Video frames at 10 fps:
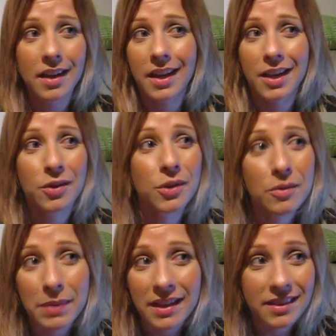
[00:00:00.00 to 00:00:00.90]
It could
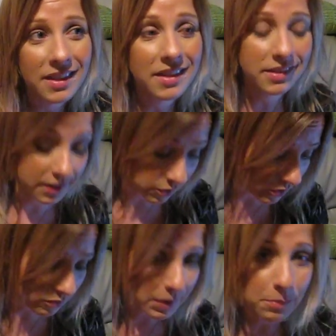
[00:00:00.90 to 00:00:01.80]
have been this, it could
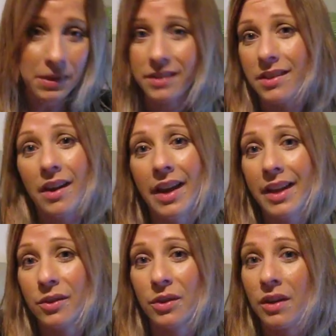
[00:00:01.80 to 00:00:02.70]
have been my
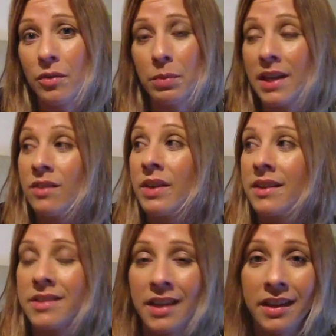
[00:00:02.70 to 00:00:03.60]
diet, could it have been a
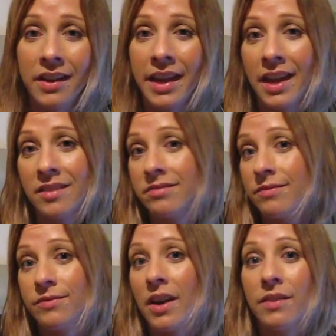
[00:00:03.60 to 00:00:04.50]
vaccine I had
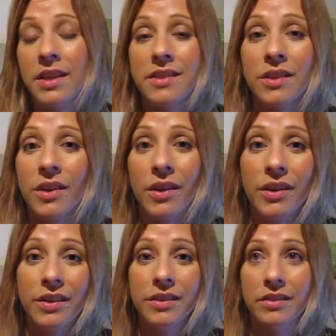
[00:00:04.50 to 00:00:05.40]
2 years ago.